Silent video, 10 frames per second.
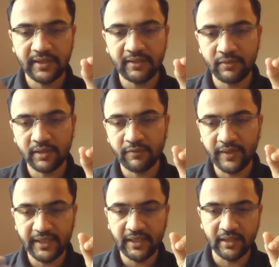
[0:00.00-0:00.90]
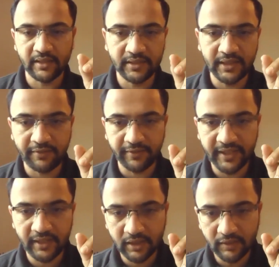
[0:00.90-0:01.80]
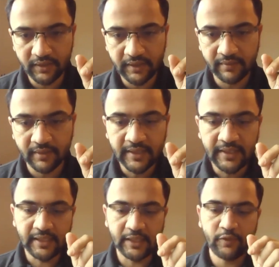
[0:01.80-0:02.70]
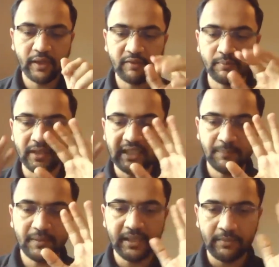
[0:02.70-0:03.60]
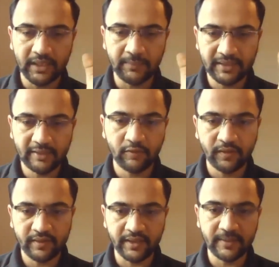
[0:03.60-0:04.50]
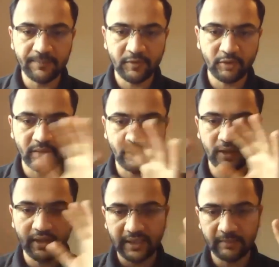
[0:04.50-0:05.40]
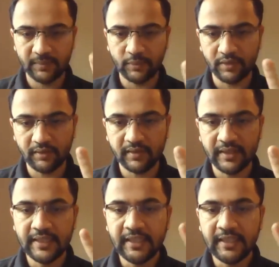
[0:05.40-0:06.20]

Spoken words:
then the way they train nerves is if you have multiple images of a scene from different camera poses,